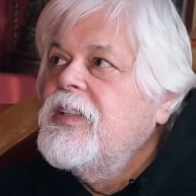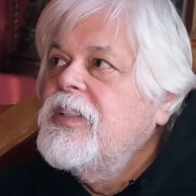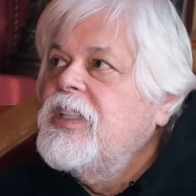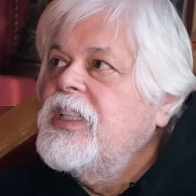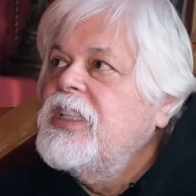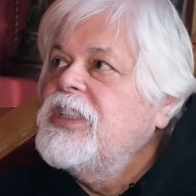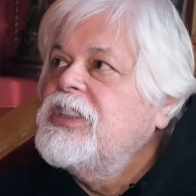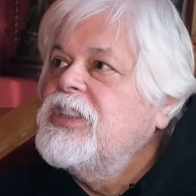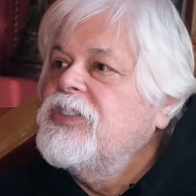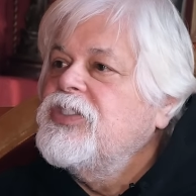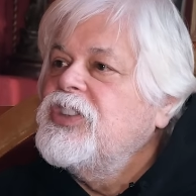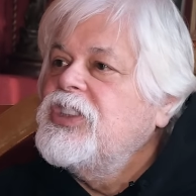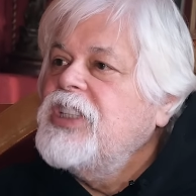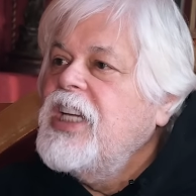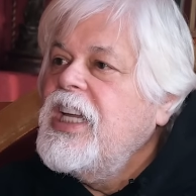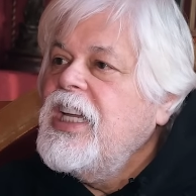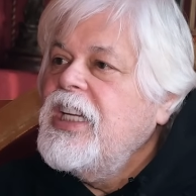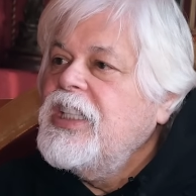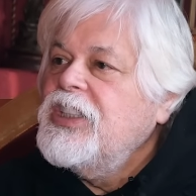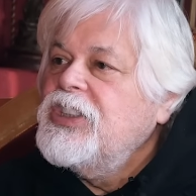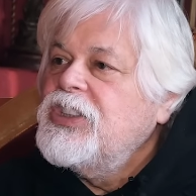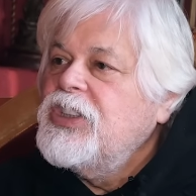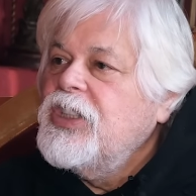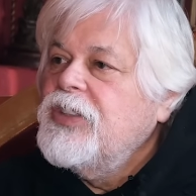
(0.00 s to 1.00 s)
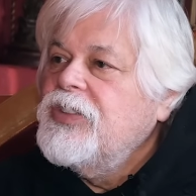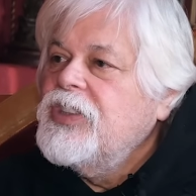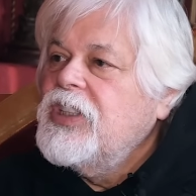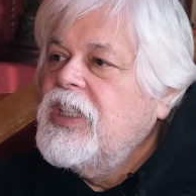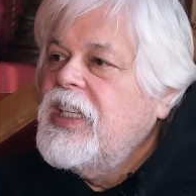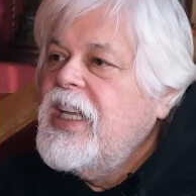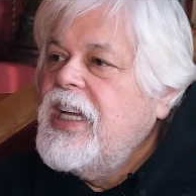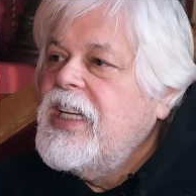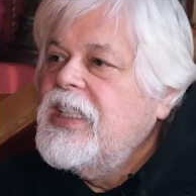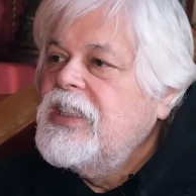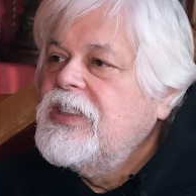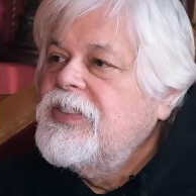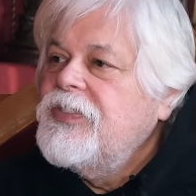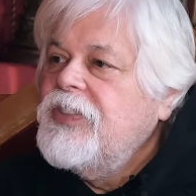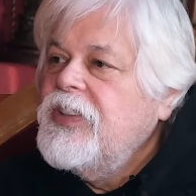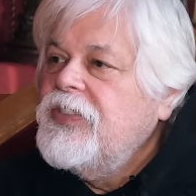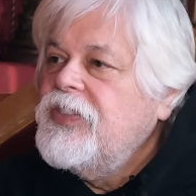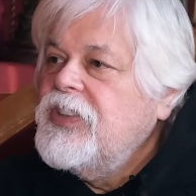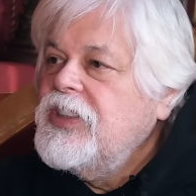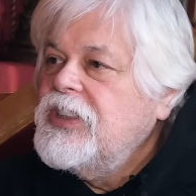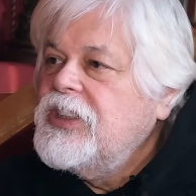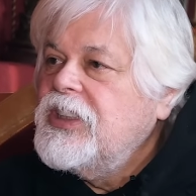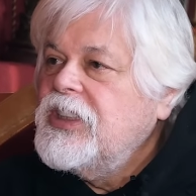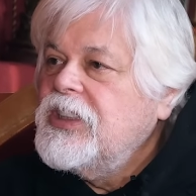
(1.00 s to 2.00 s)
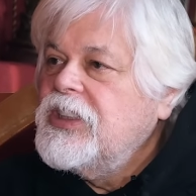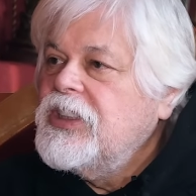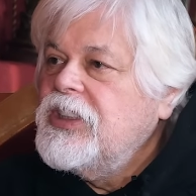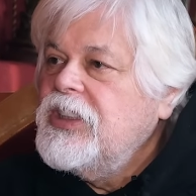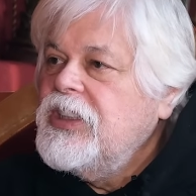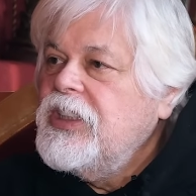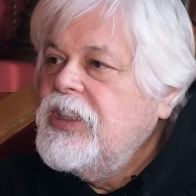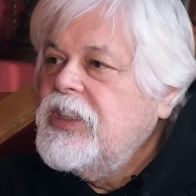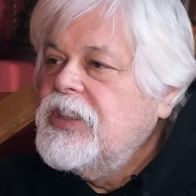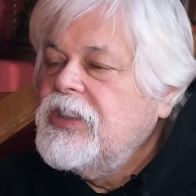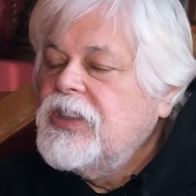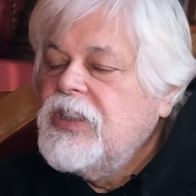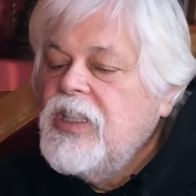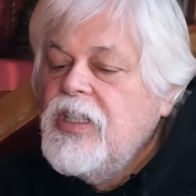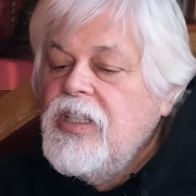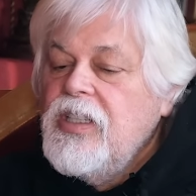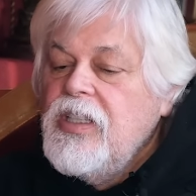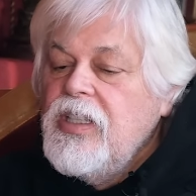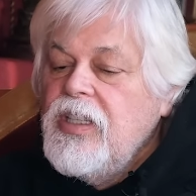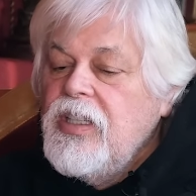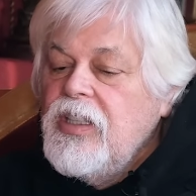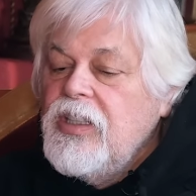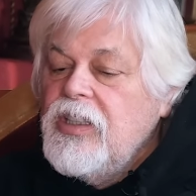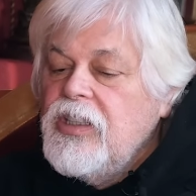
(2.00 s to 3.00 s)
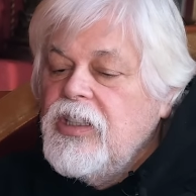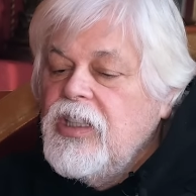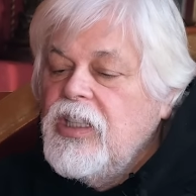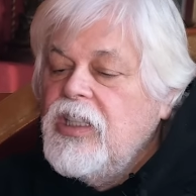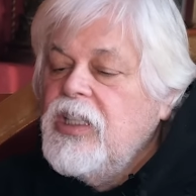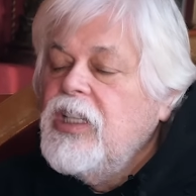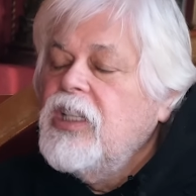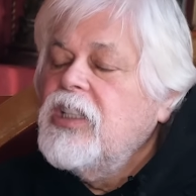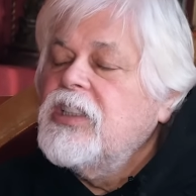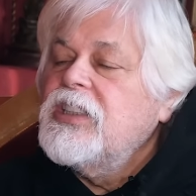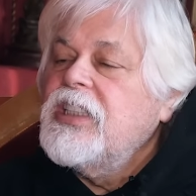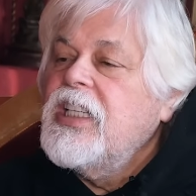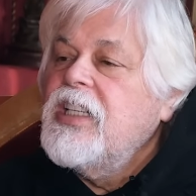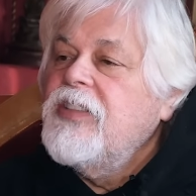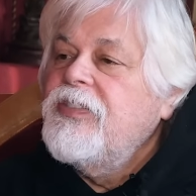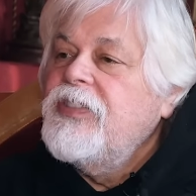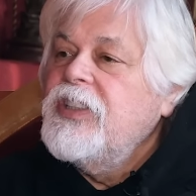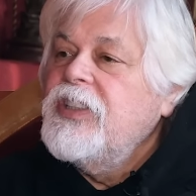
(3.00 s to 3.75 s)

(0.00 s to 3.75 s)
things have changed over the last 50, 60 years. The little